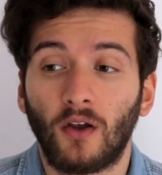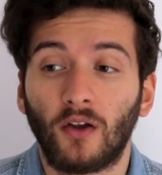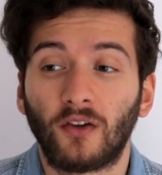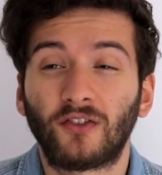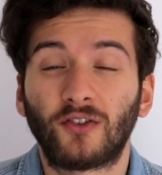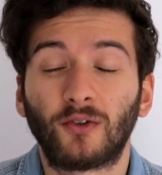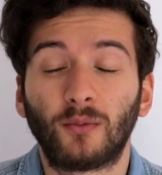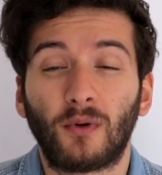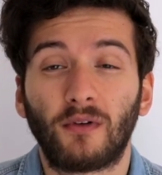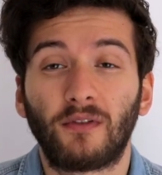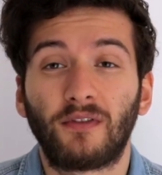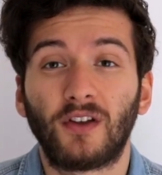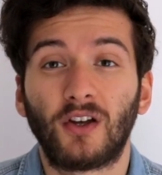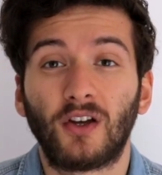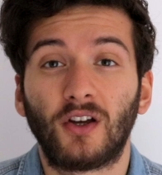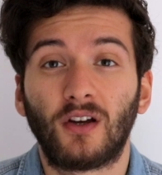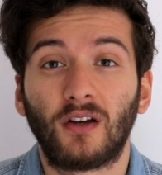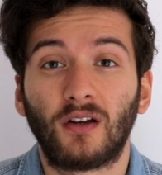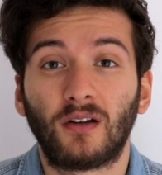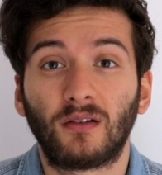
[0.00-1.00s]
some of
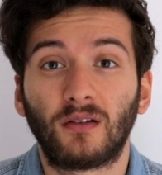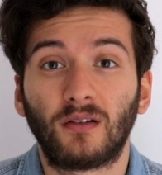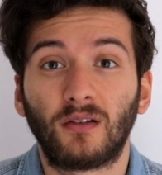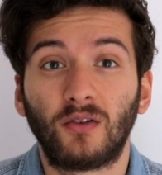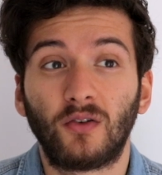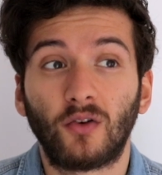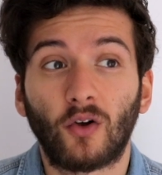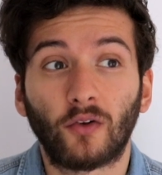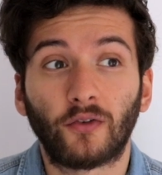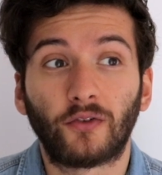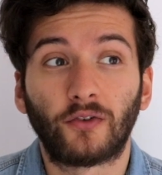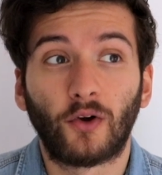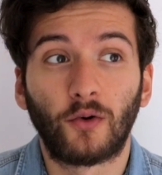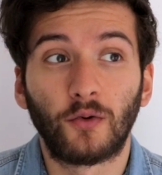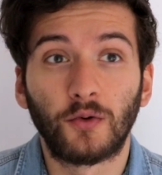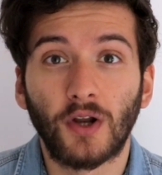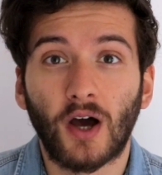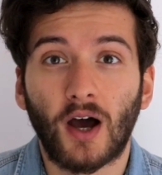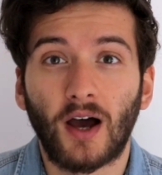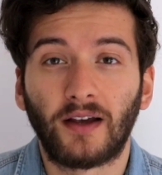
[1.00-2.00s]
the not
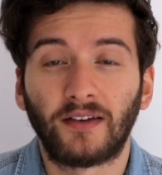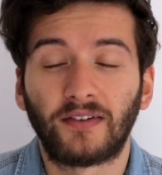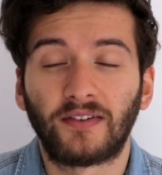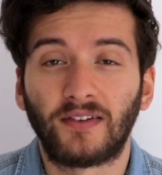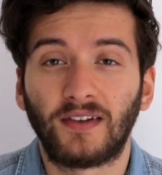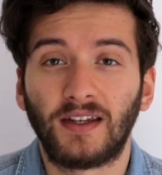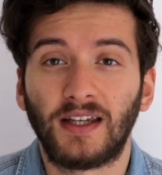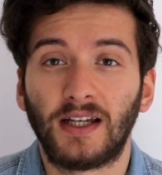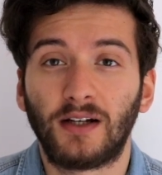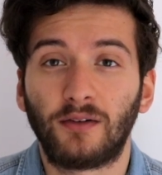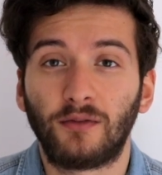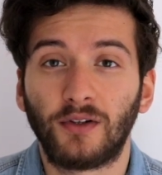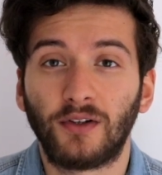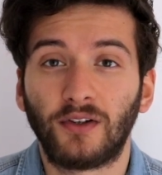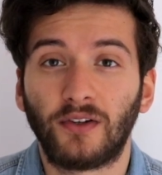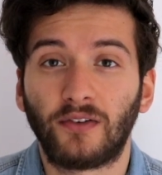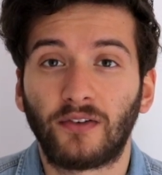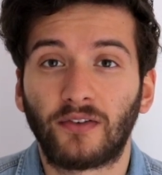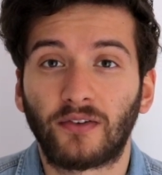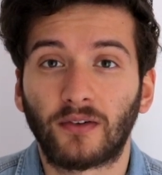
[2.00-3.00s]
so nice
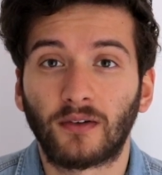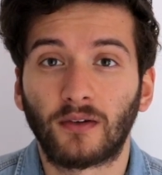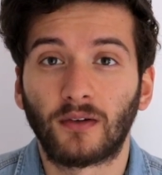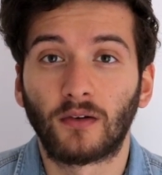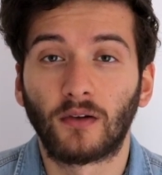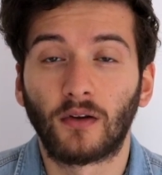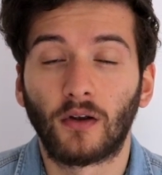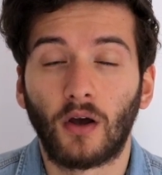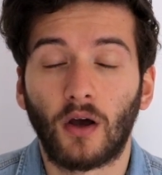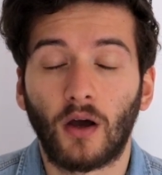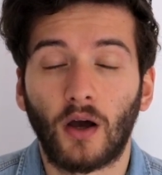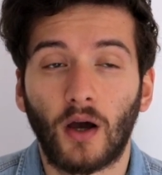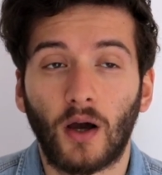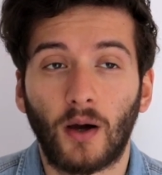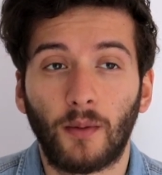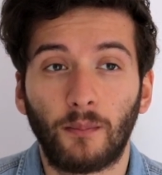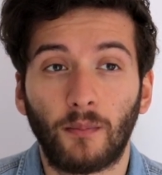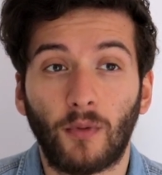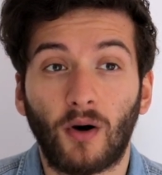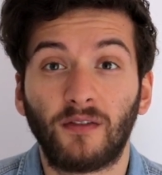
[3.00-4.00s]
areas
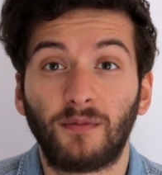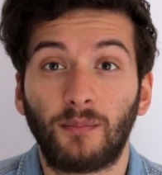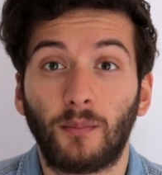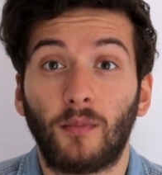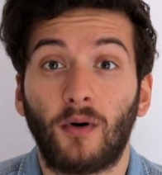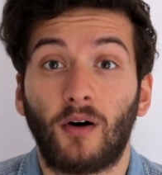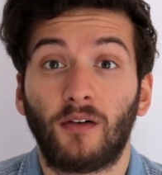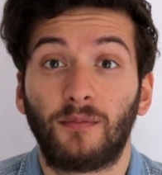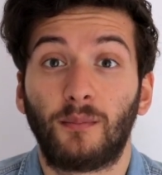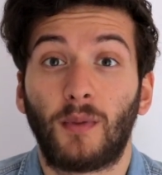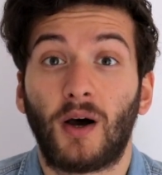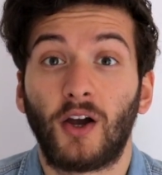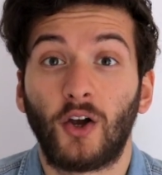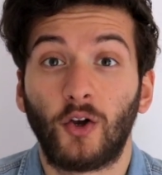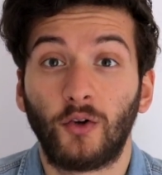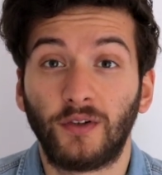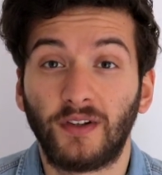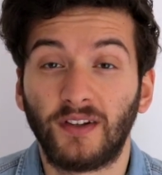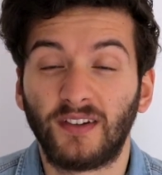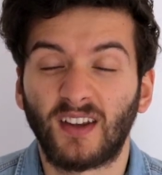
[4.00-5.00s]
um, of, of my
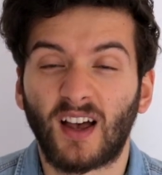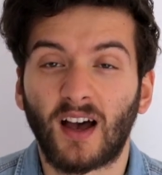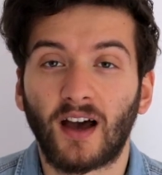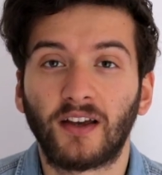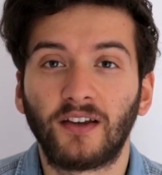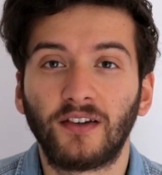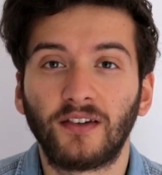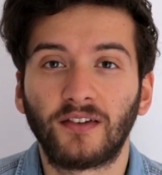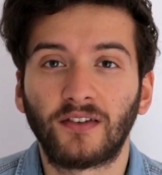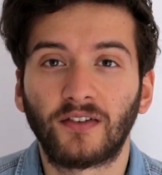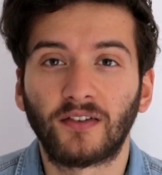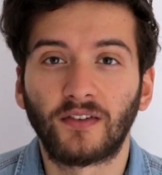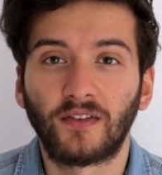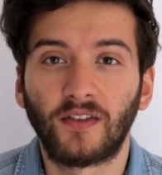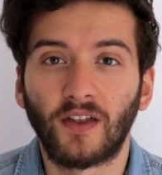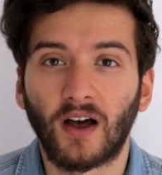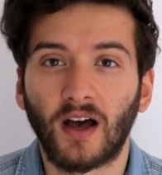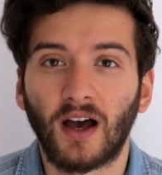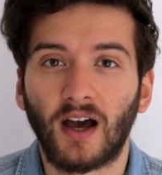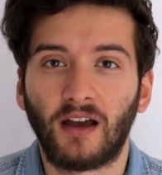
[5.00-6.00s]
own desires
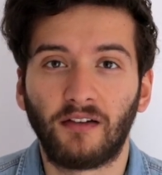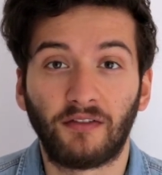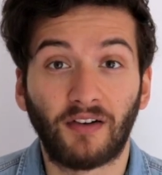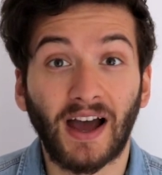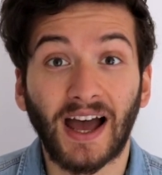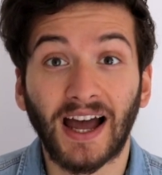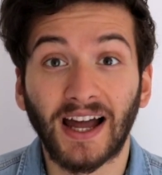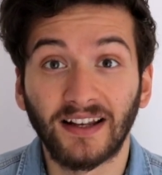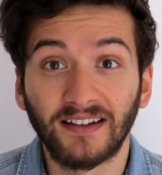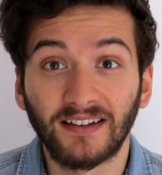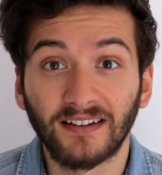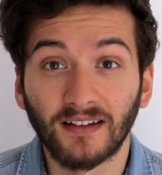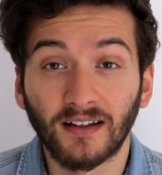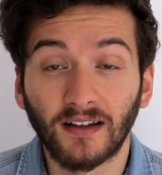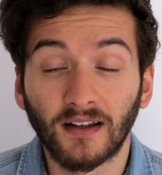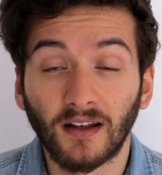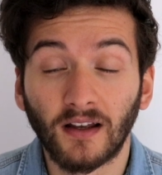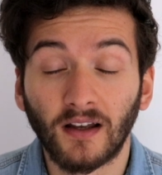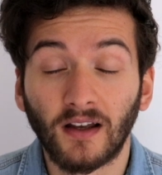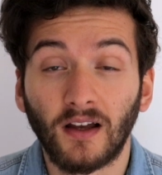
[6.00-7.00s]
that I've had
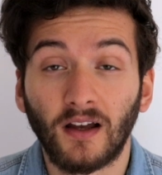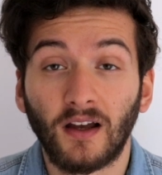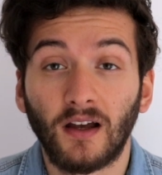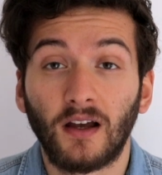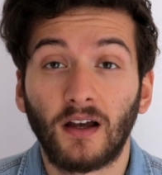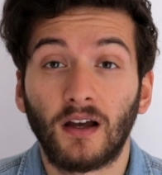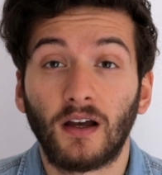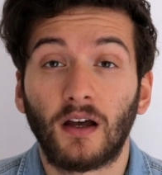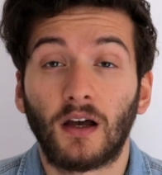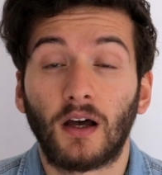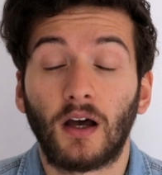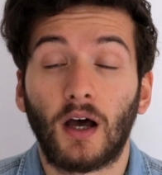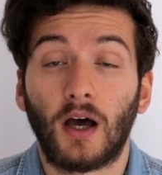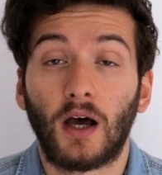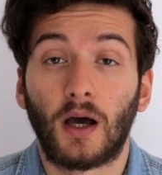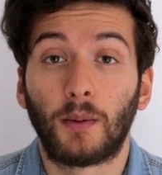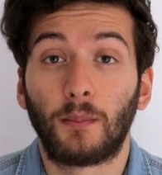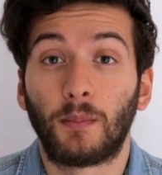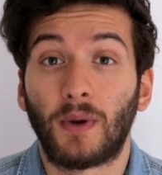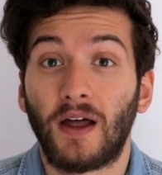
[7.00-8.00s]

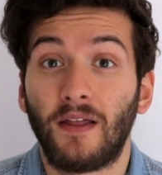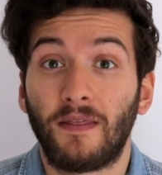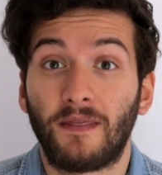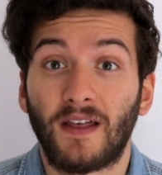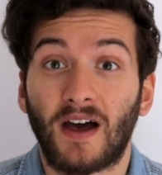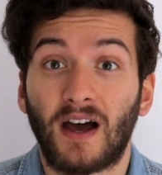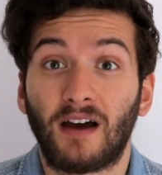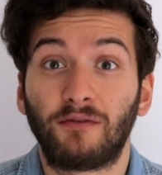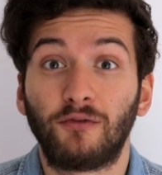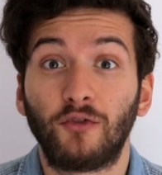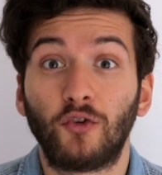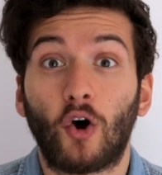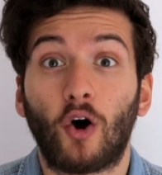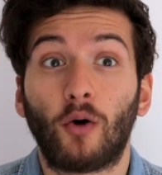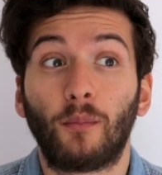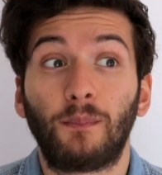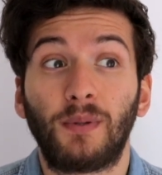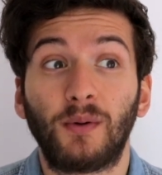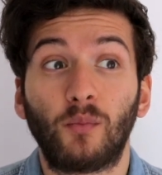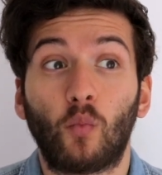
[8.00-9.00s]
um, and that I've
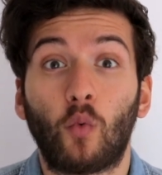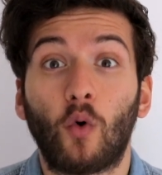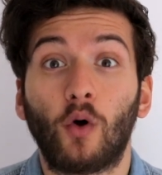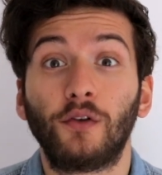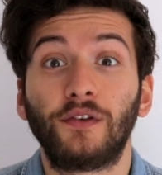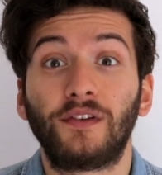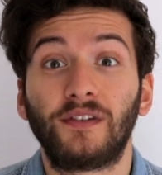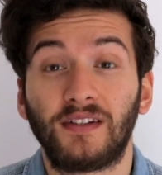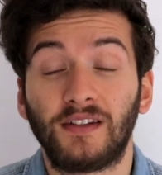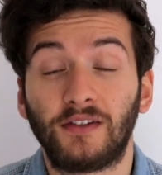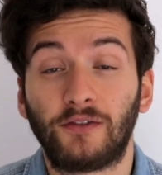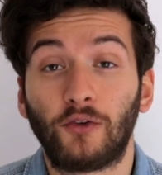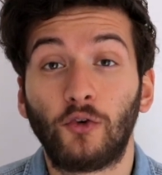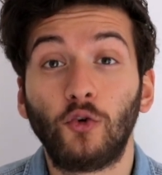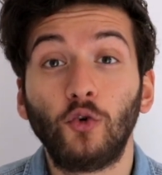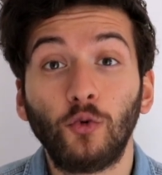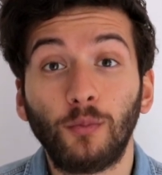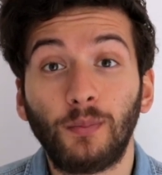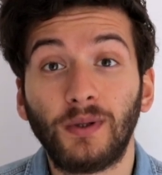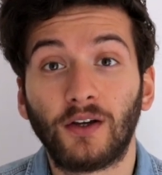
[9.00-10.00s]
not been wanting
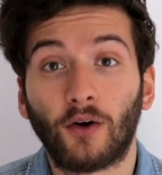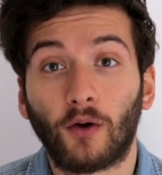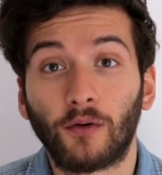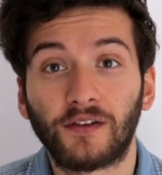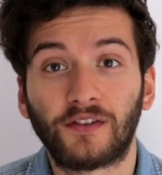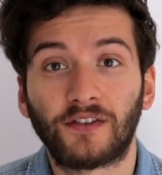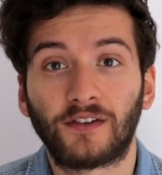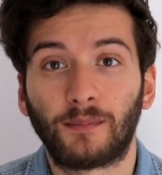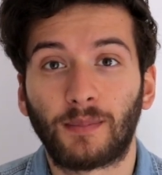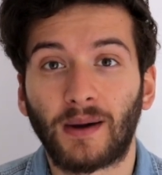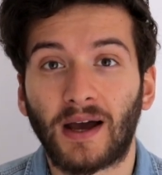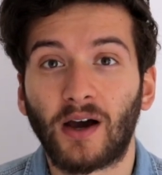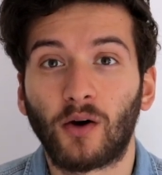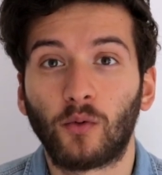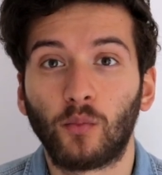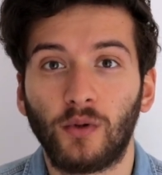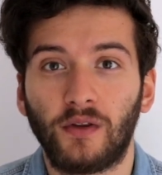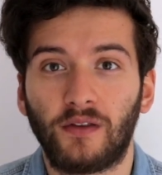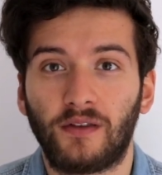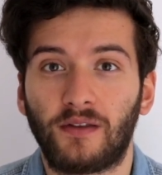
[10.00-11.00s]
to be honest
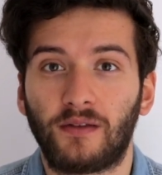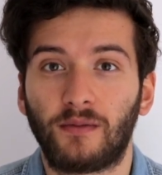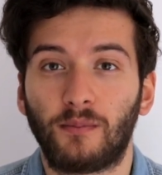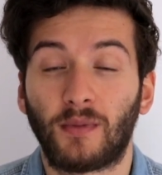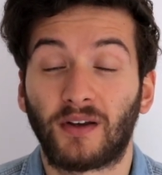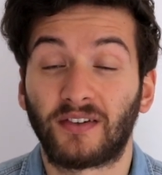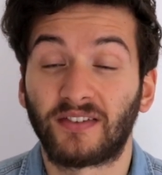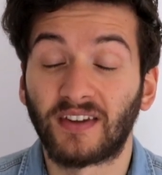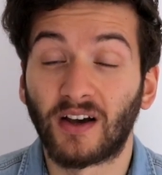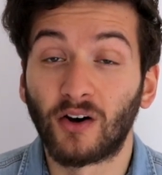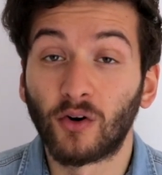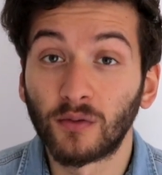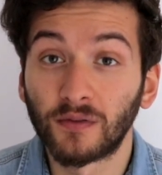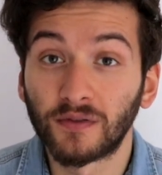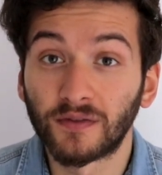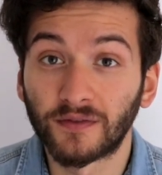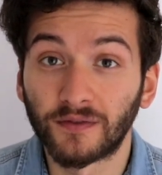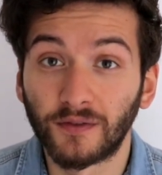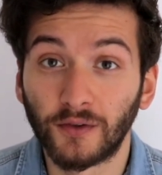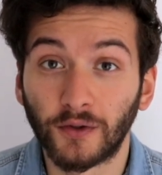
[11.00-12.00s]
about with
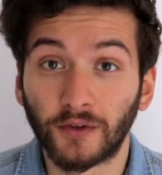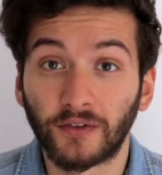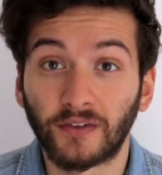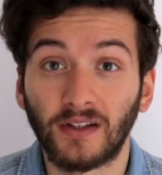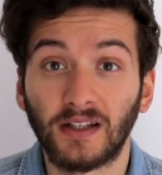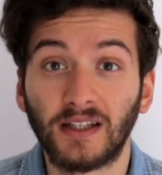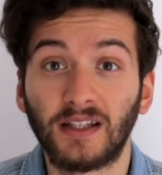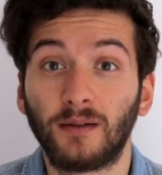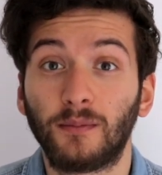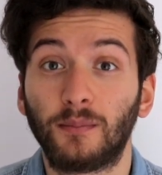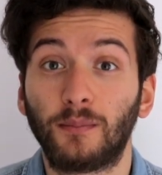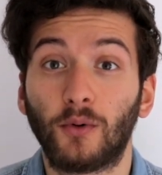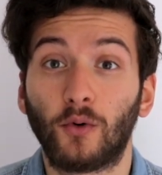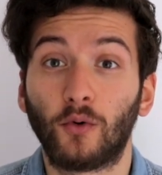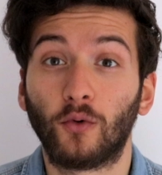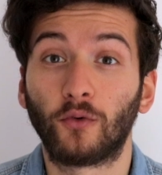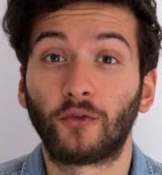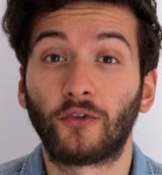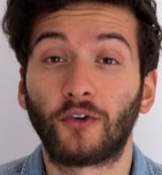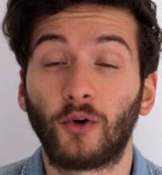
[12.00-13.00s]
myself firstly, but
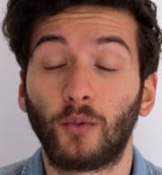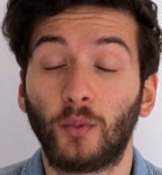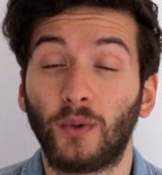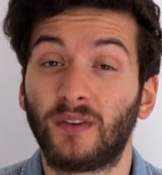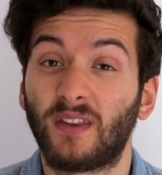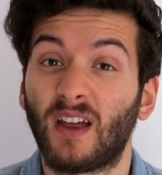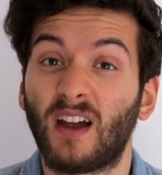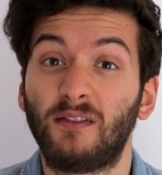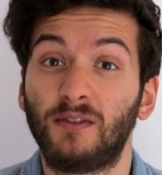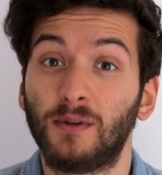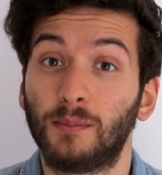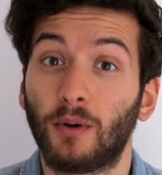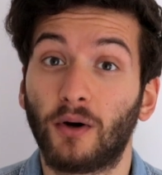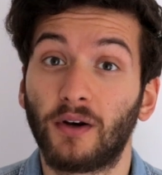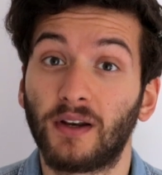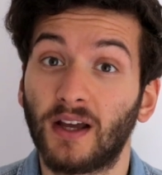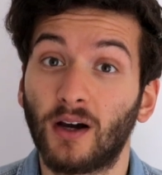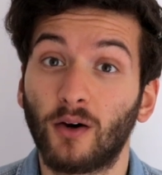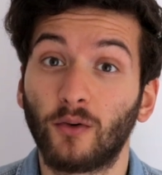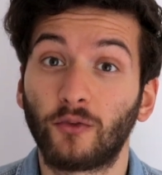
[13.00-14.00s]
also with
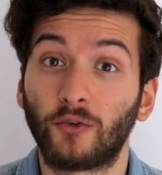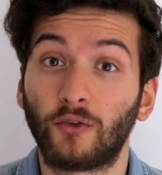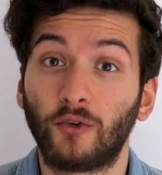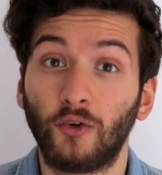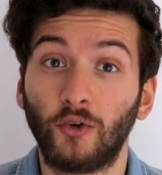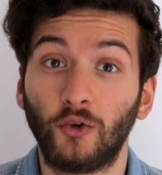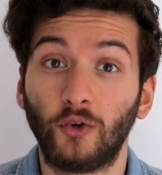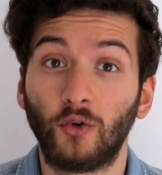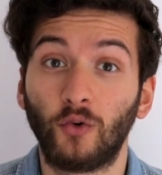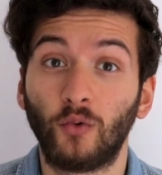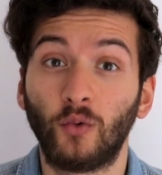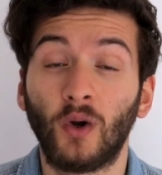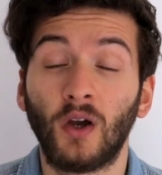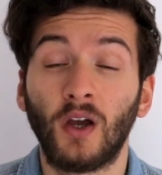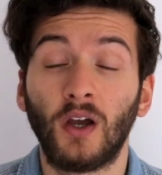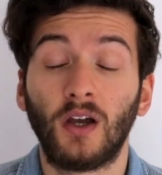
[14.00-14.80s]
everybody else who